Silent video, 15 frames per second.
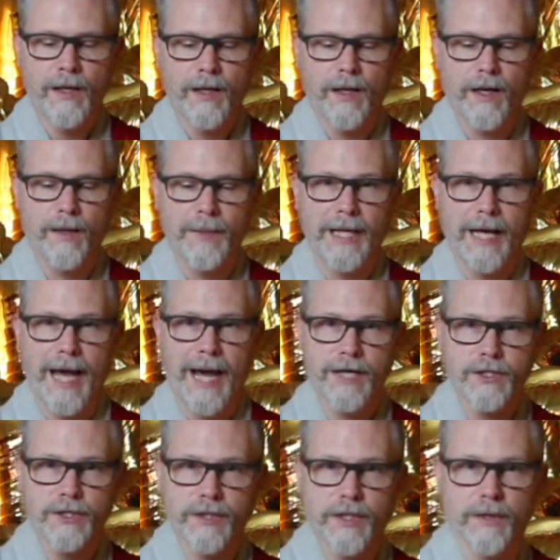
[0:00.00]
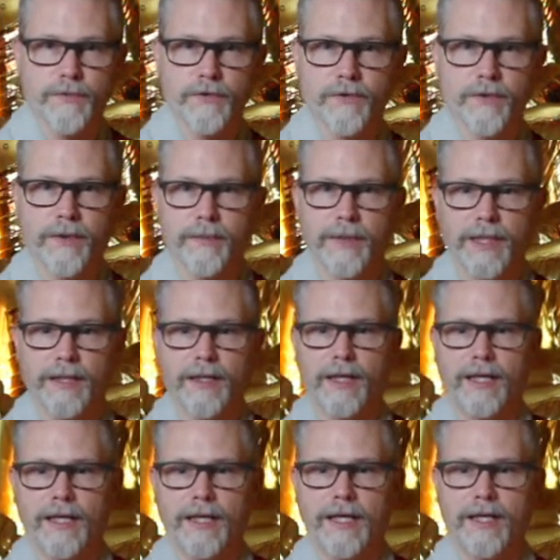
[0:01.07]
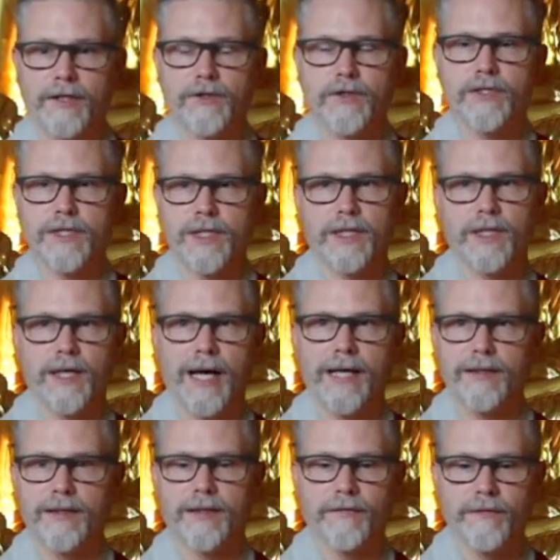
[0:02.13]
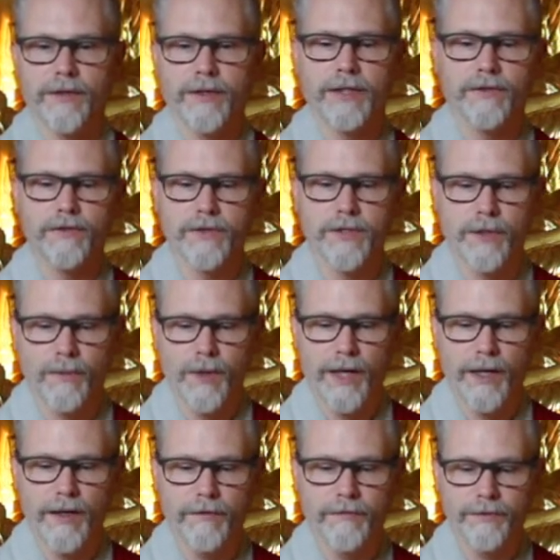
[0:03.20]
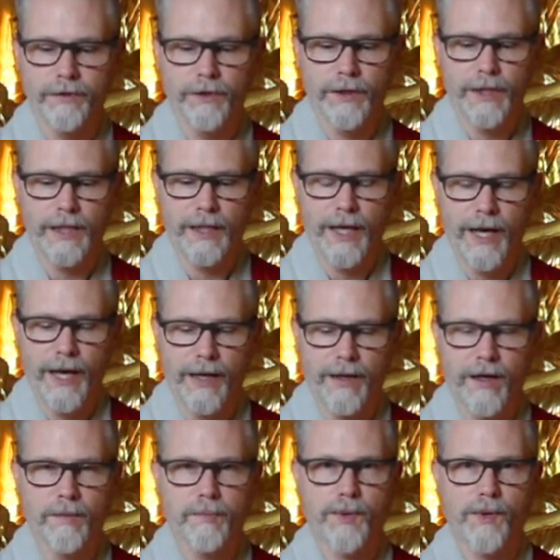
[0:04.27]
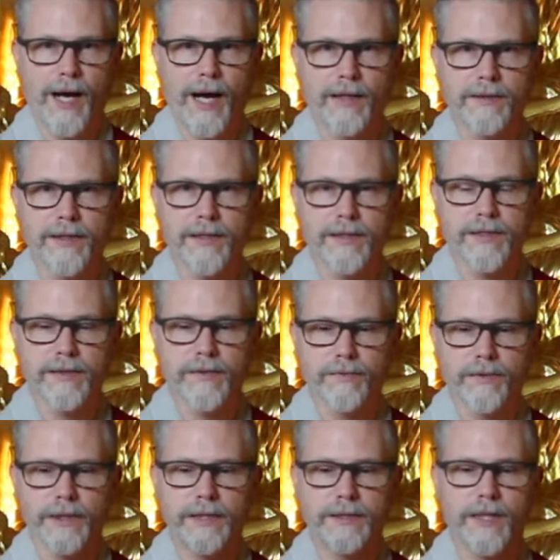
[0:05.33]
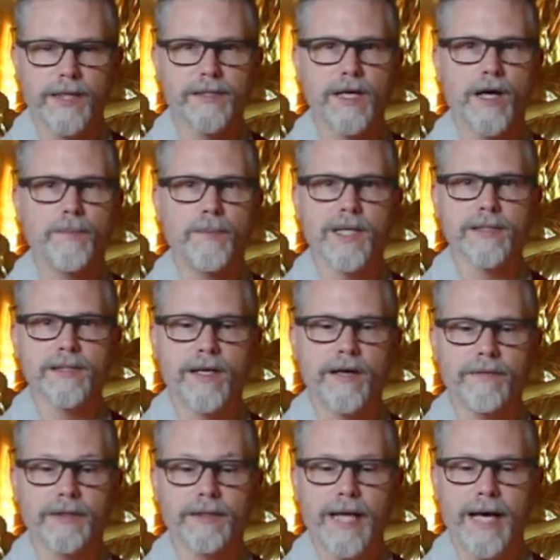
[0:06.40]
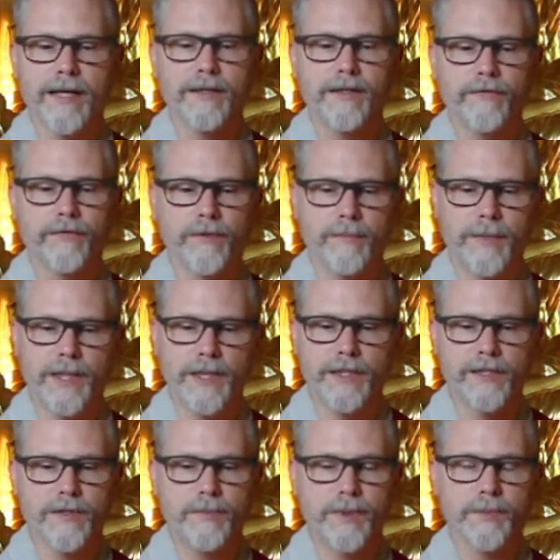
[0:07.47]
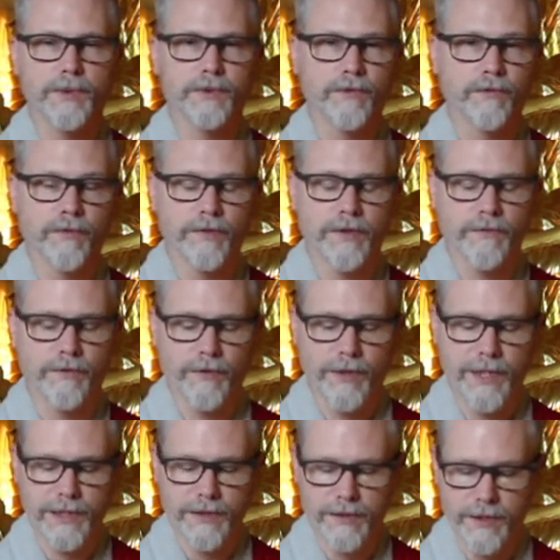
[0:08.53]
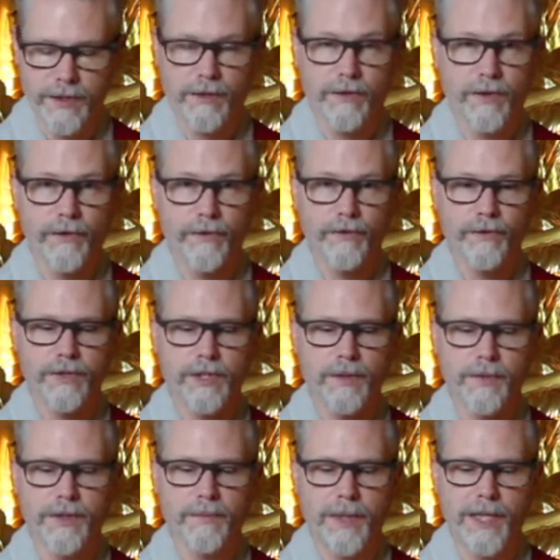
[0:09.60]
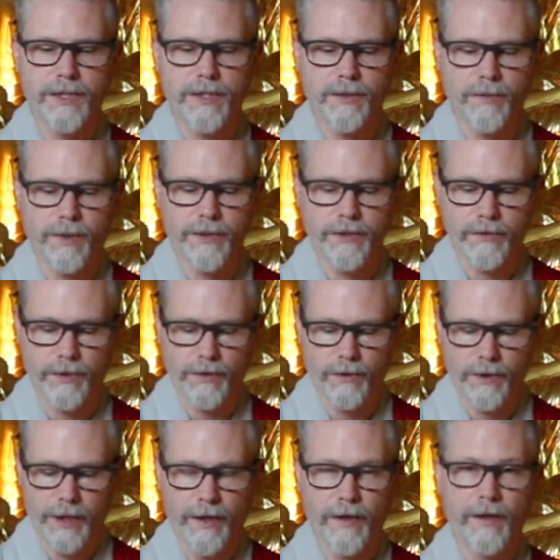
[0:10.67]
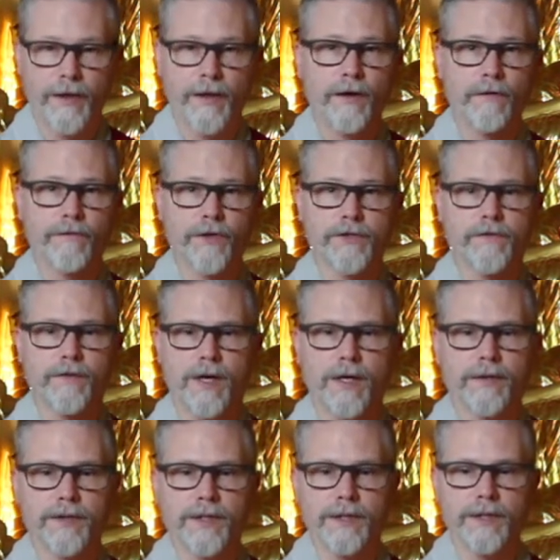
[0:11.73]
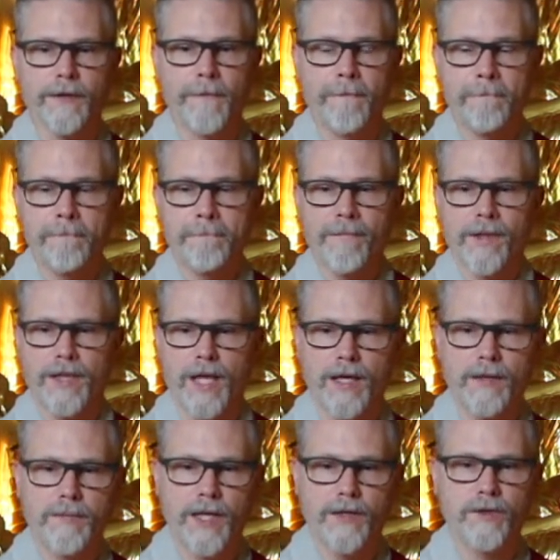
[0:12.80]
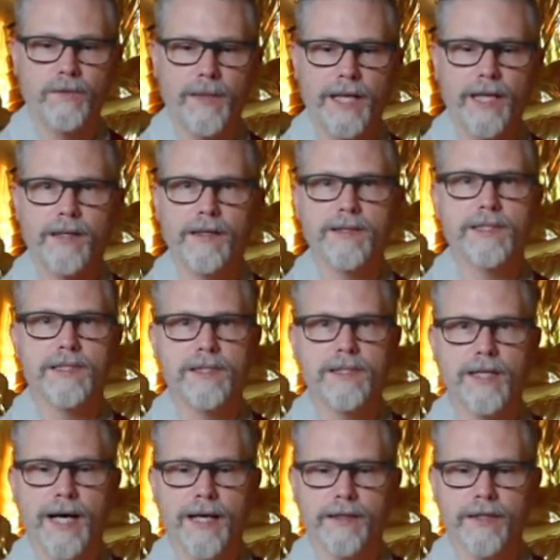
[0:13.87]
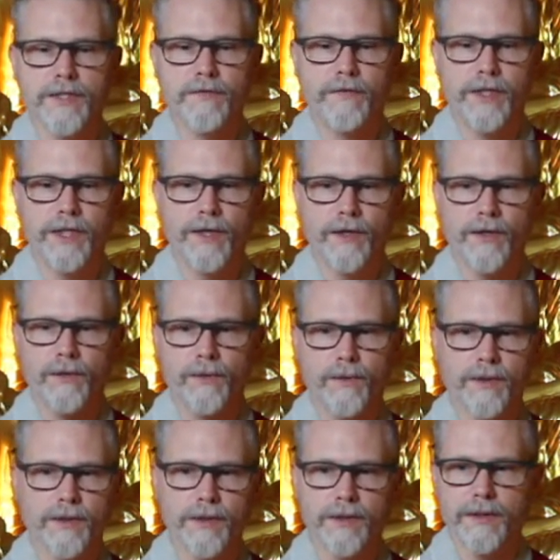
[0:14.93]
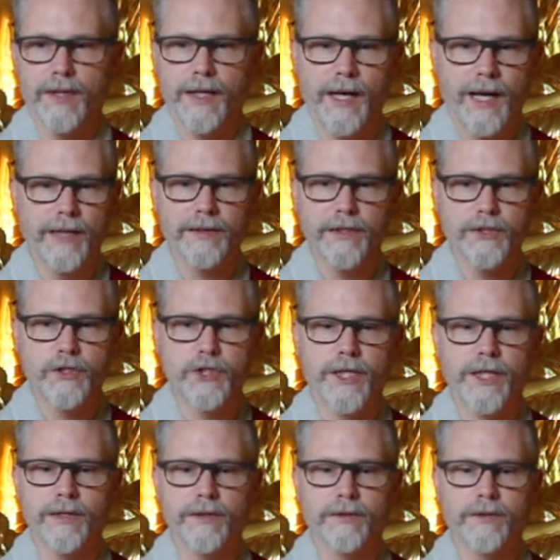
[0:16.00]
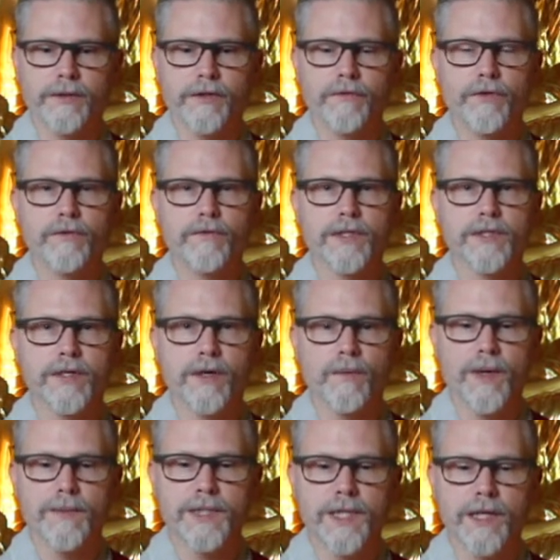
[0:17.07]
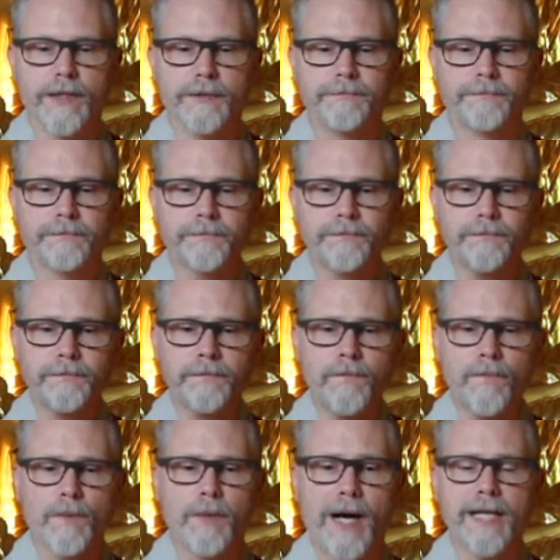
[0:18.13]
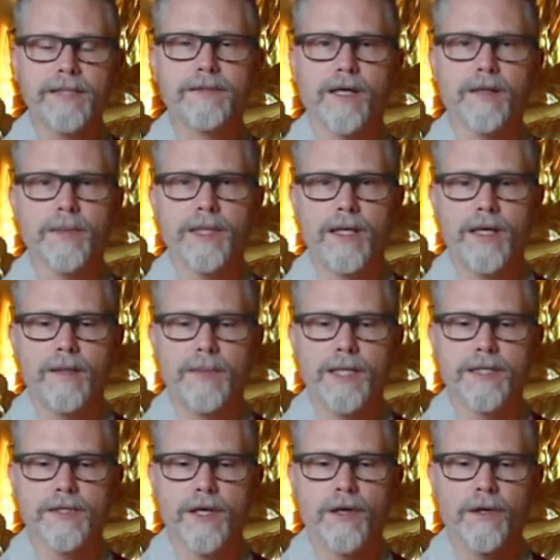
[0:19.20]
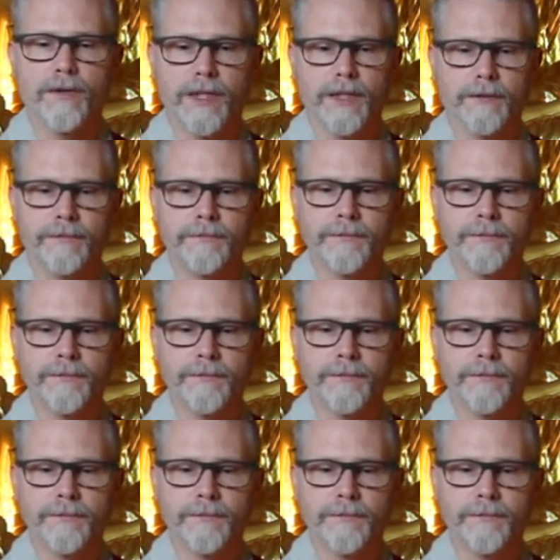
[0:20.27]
Uh, it actually comes from an interesting, I think, a very interesting way of looking at our practice, and it really does help us. They have a lot of different meanings, and people do for different reasons, so I'll go through some of the basic ones real quick. First of all, the name that you may see on this video or uh, on this channel, or if you visit our website, my Dharma name is Hoden,